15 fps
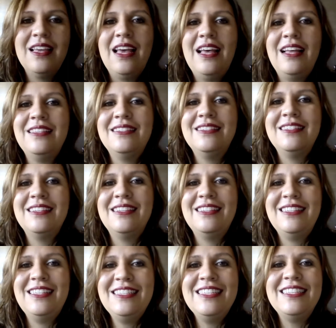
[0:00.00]
And
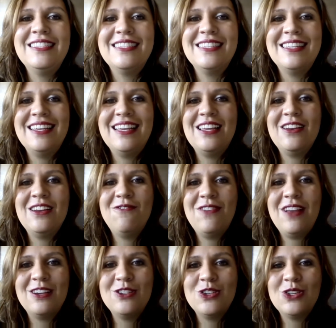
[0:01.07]
this is a
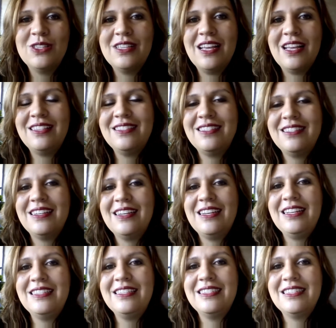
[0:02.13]
reflection that
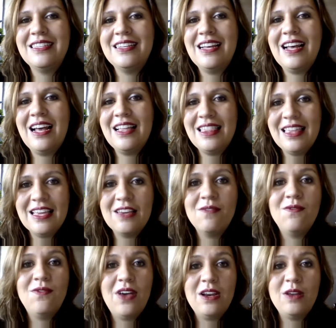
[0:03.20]
it's, I think,
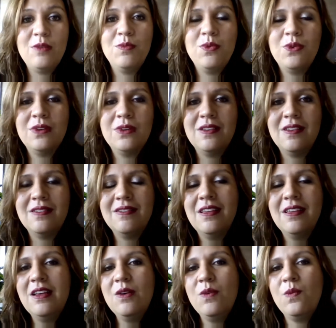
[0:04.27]
very important
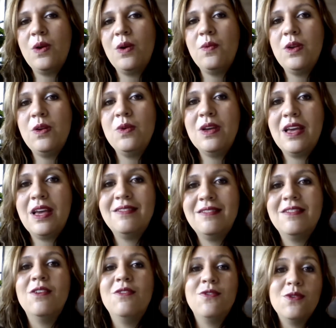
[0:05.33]
when we look at,
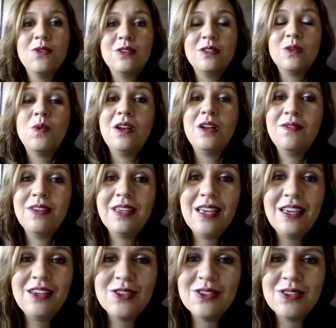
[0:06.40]
of course,
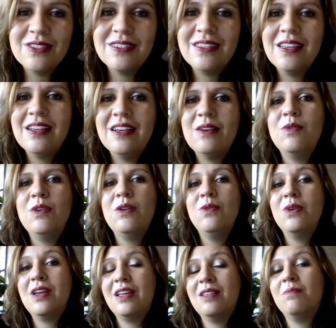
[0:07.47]
qualifications, we
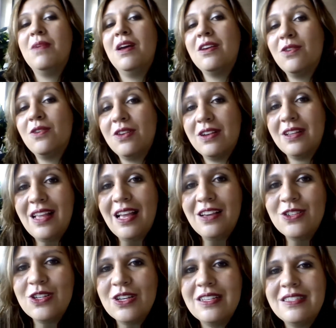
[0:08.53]
look at
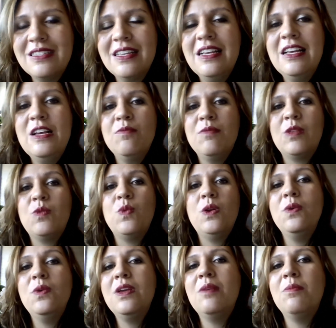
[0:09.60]
micro-credentials, but we
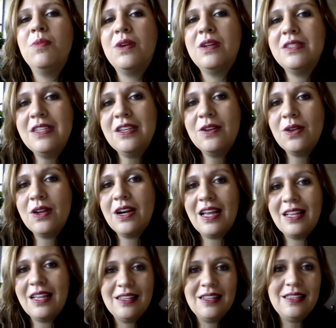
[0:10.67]
look in particular
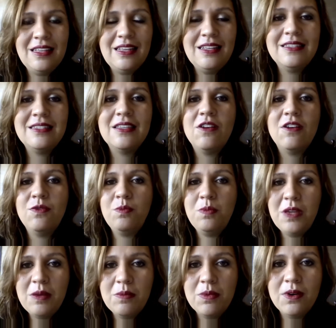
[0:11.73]
at the needs of
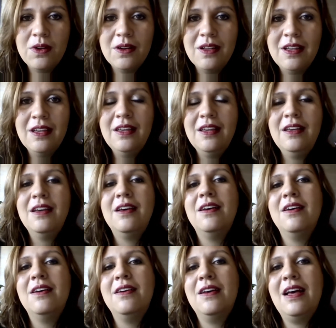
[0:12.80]
people
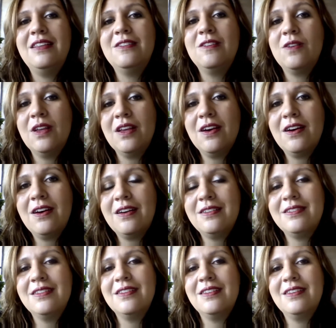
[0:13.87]
as
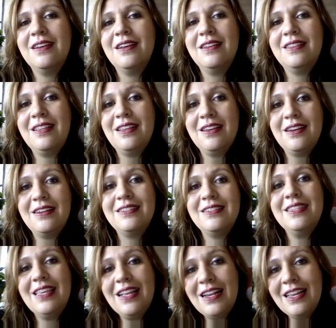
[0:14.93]
regards their
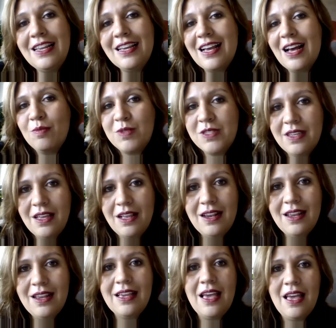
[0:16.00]
skilling,
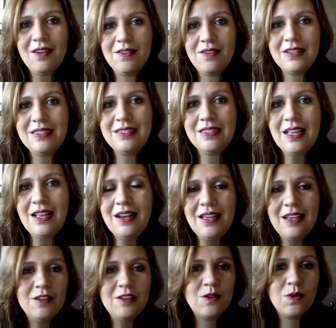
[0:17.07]
upskilling, and
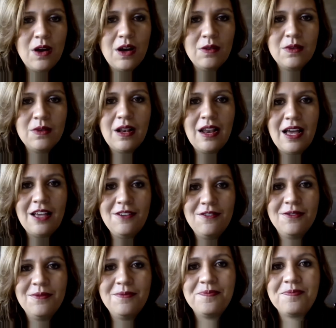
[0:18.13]
reskilling throughout
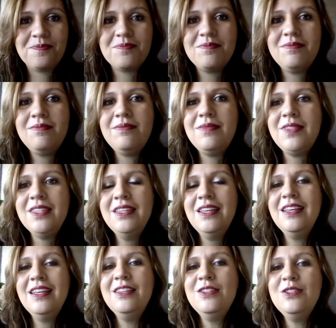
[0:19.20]
life.
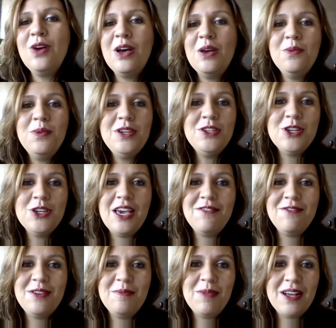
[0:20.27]
So I wish
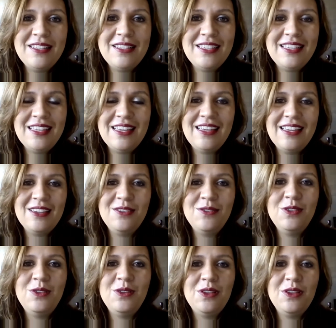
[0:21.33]
everybody a
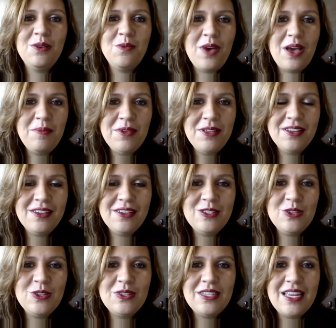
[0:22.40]
good webinar
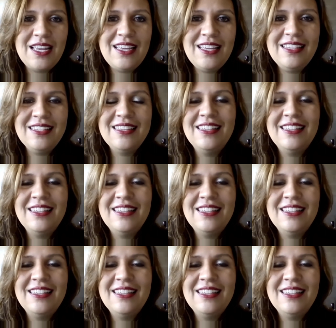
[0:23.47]
today.